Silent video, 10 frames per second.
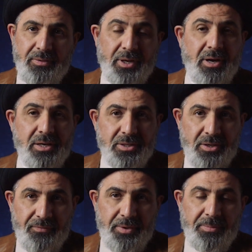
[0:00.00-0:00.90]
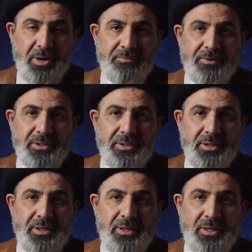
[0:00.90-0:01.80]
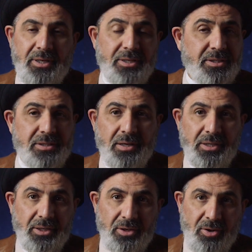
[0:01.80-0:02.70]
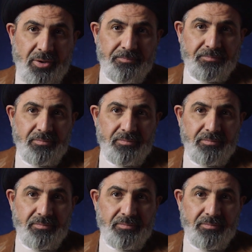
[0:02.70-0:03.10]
the cousin of the Prophet, his son-in-law,